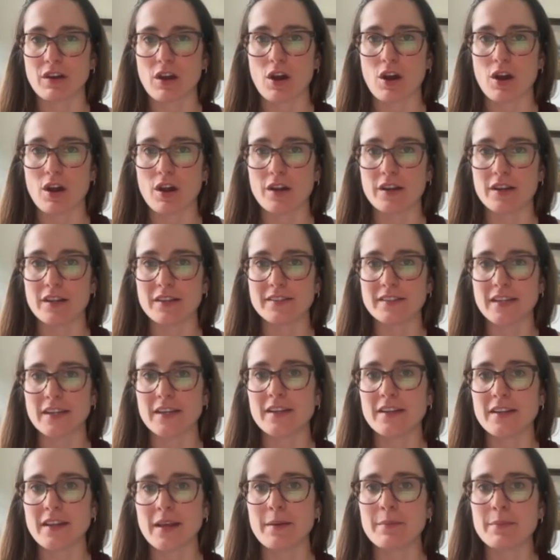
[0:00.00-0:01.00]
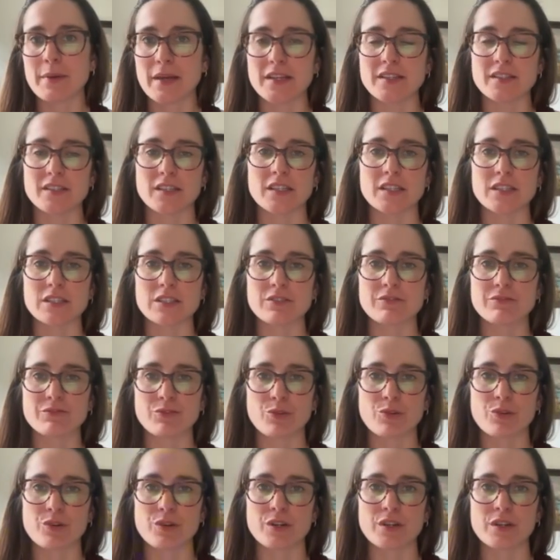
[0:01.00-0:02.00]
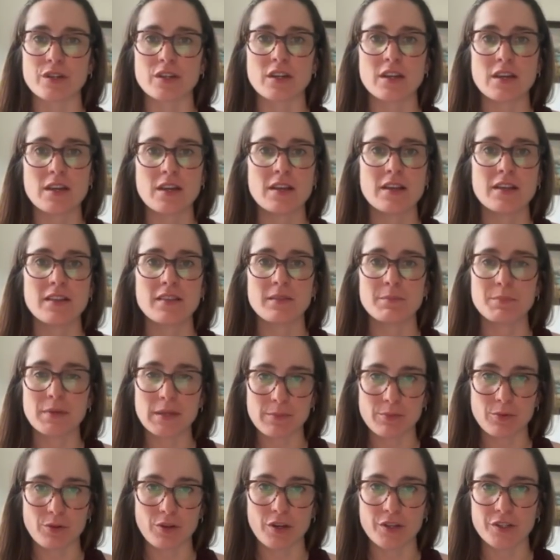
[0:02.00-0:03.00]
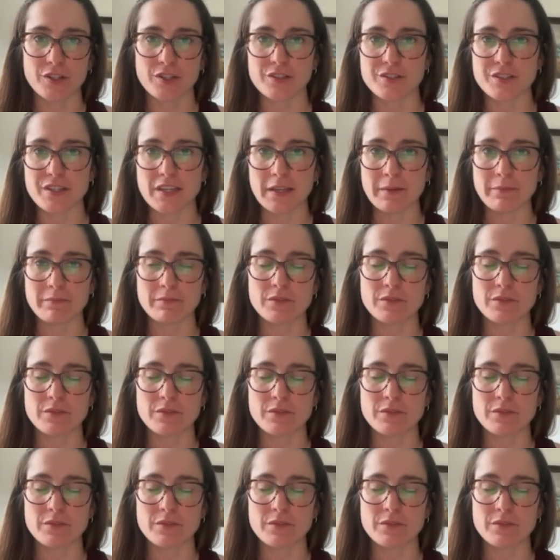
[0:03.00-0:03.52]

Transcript: on a day-to-day basis for people on your team?